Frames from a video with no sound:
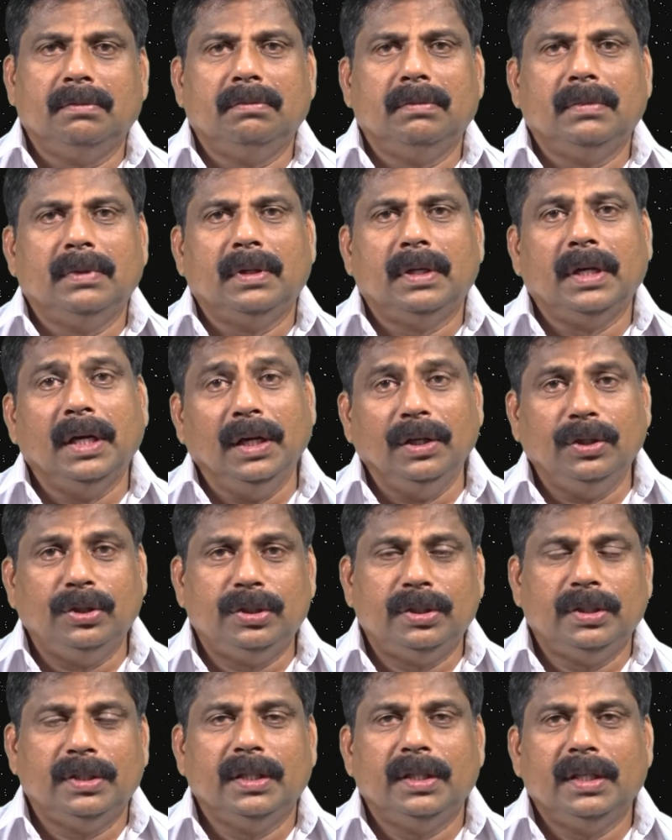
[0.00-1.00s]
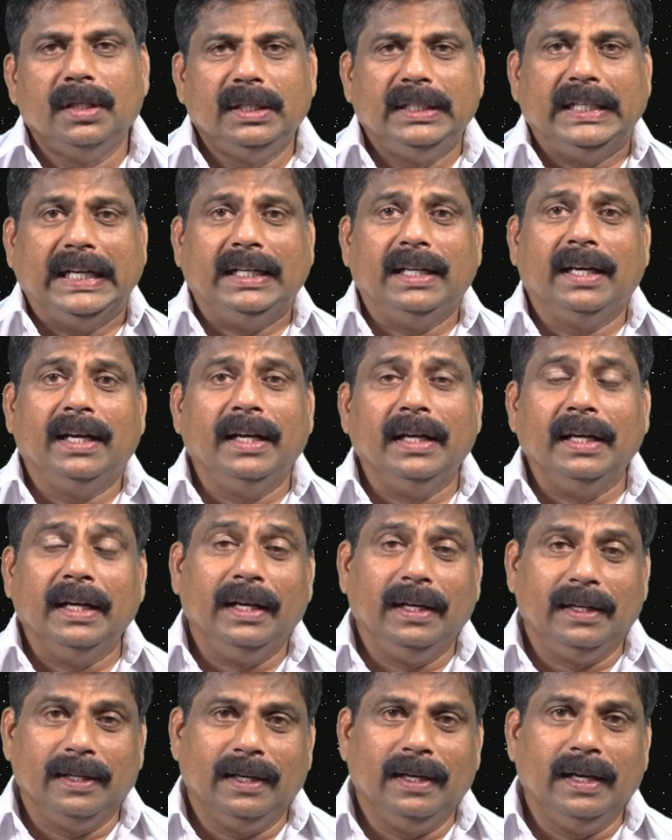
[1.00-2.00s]
released, Tata
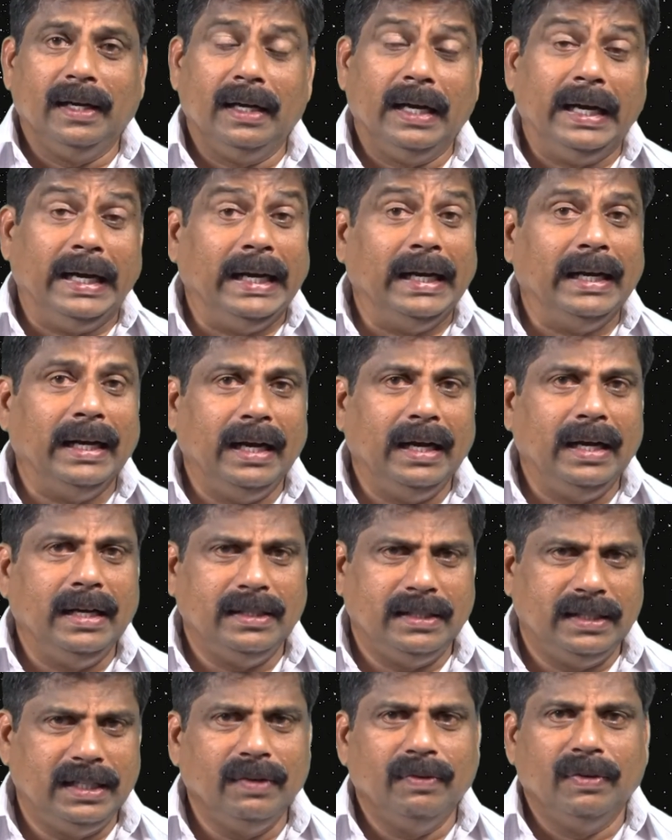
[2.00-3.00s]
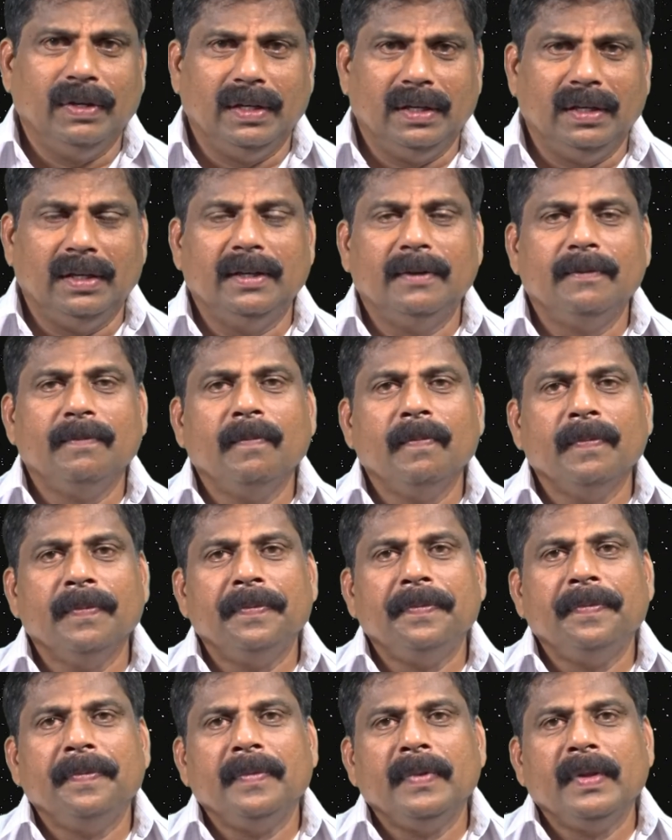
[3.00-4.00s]
Indica, in 1997.
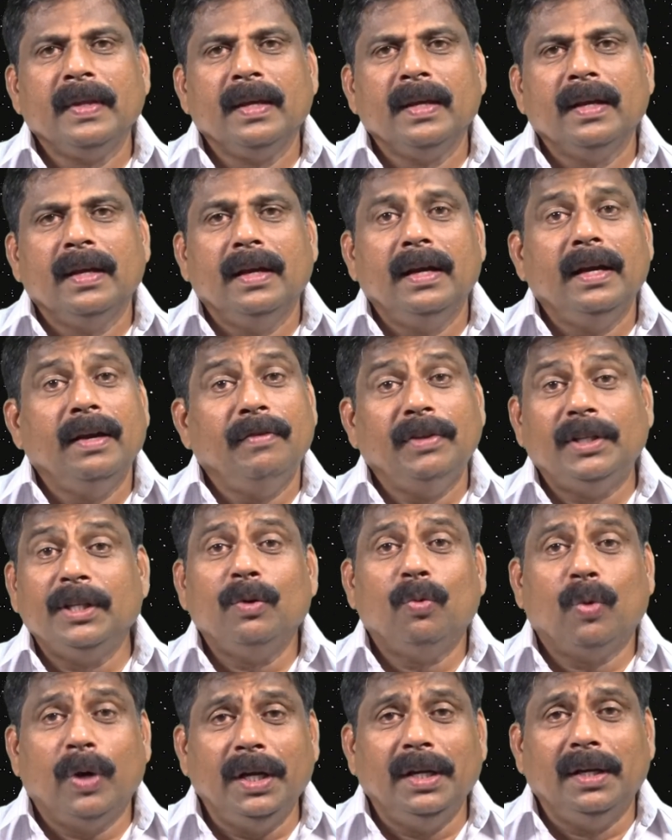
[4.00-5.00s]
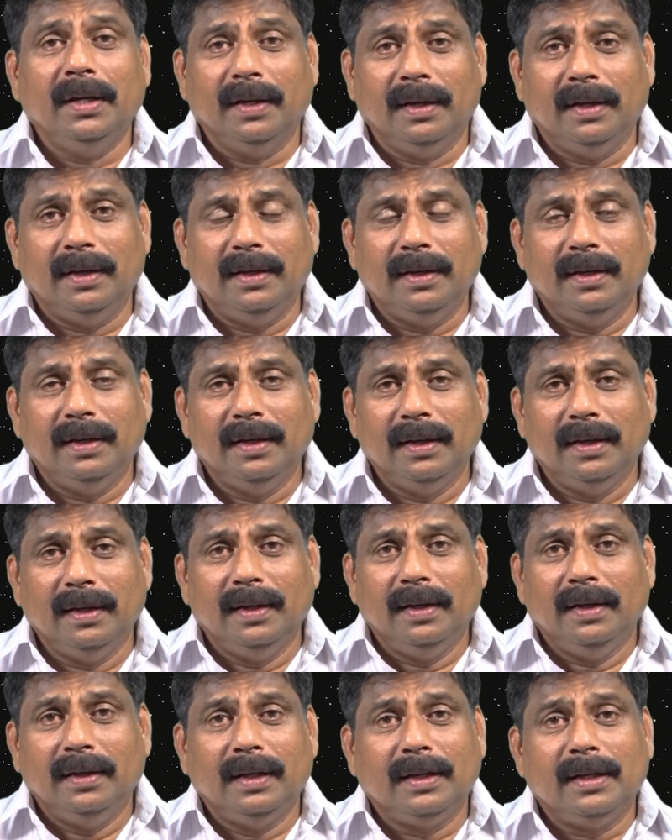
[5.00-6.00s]
Within 1 year,
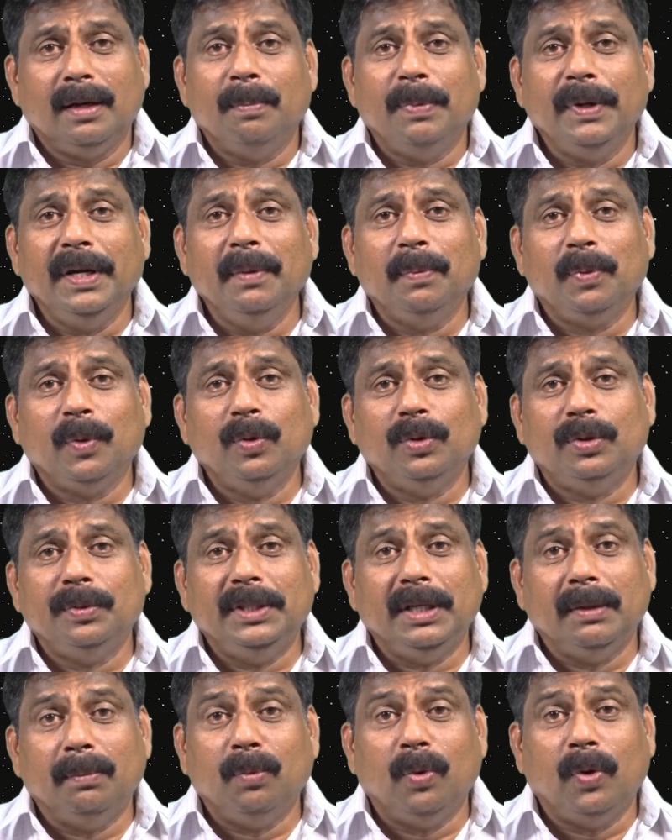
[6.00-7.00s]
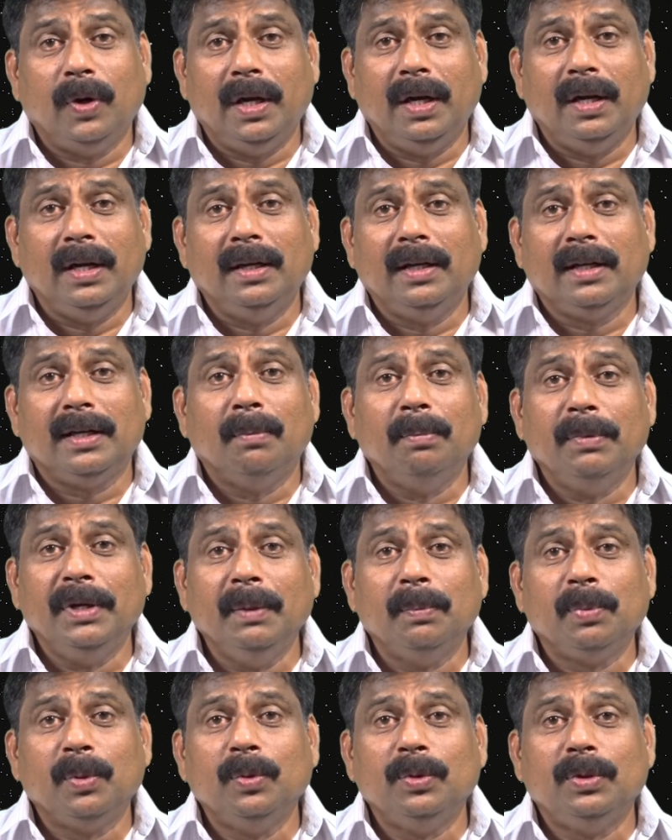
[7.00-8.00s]
the company proved to be the model, and the
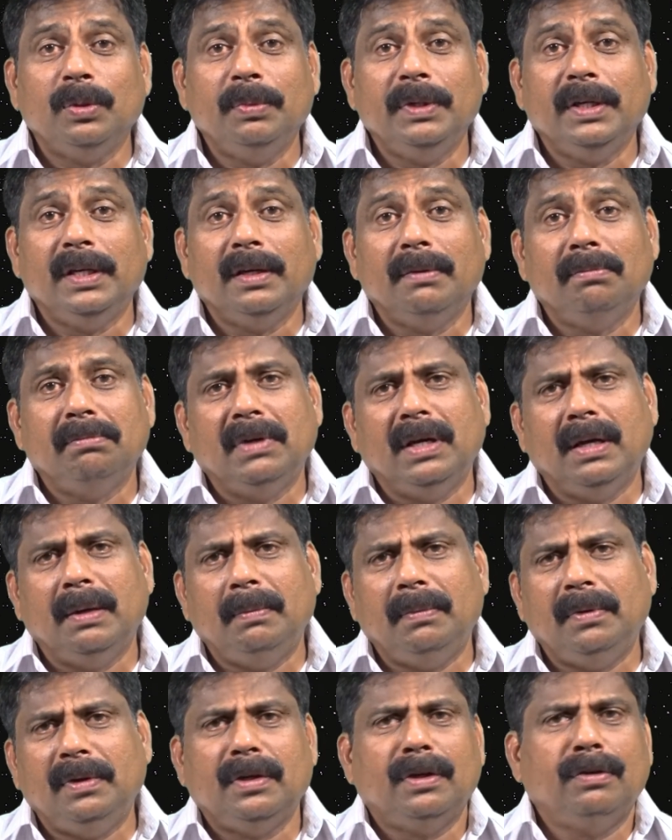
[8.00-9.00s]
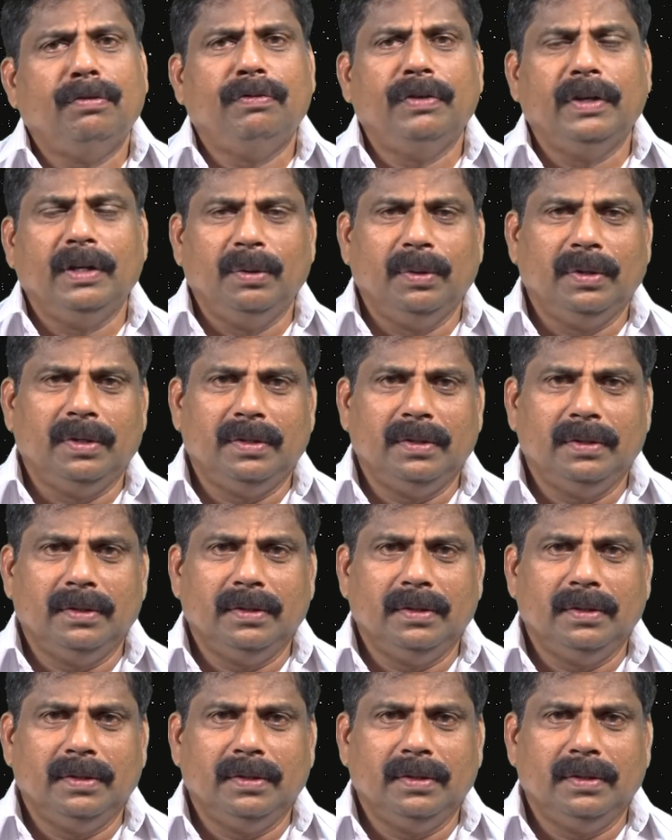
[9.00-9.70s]
company proved to be a utter failure.